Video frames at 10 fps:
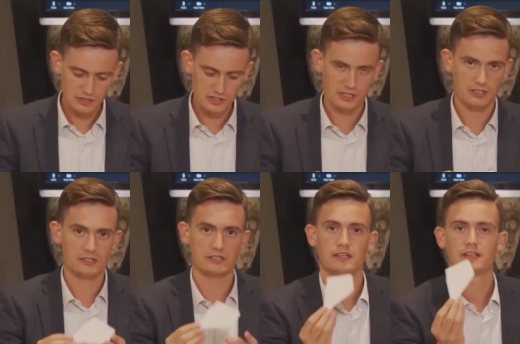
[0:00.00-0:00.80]

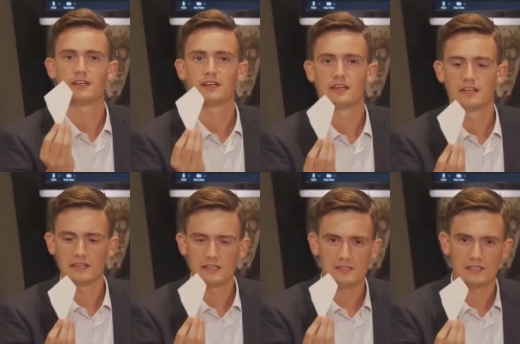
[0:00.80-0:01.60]
shard
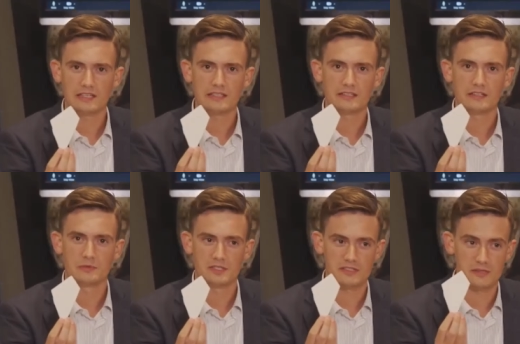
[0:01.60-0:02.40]
inside,
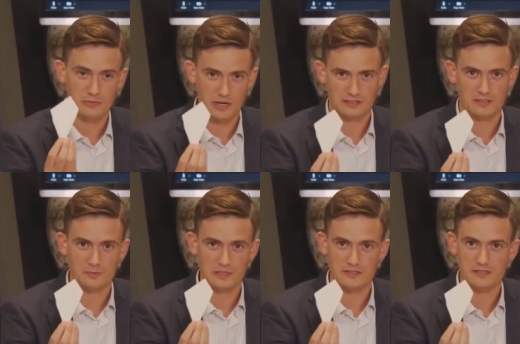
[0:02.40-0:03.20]
which is a practice
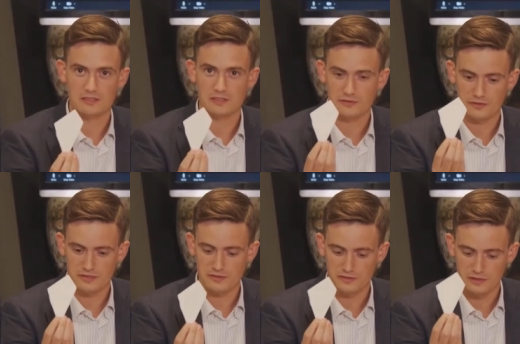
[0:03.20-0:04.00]
piece. So
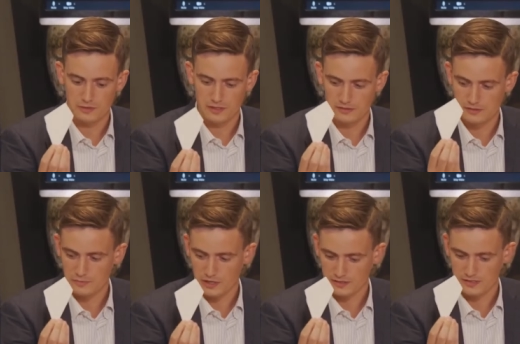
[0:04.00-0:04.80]
first of all, we're going to
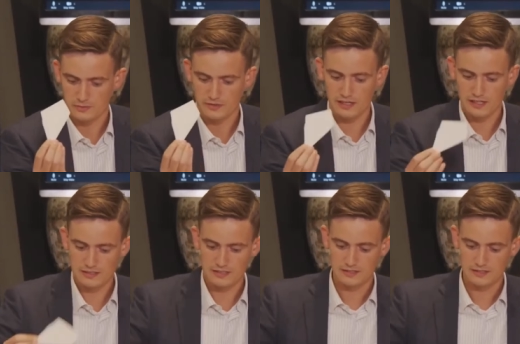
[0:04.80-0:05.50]
practice with that.